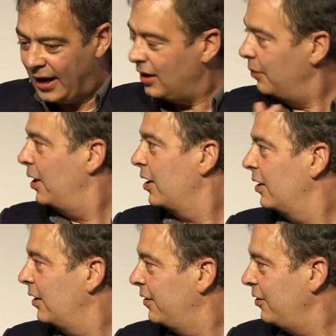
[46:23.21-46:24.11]
Angela
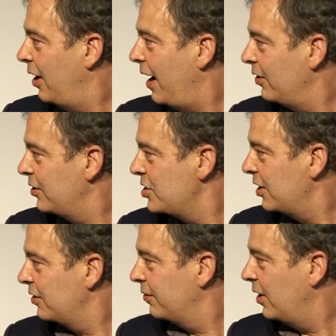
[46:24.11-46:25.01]
Merkel is, you know, having to
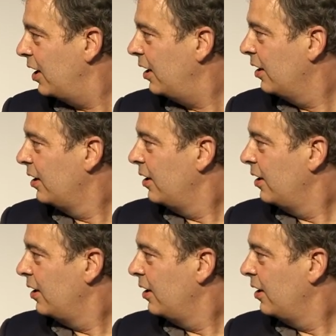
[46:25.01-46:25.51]
justify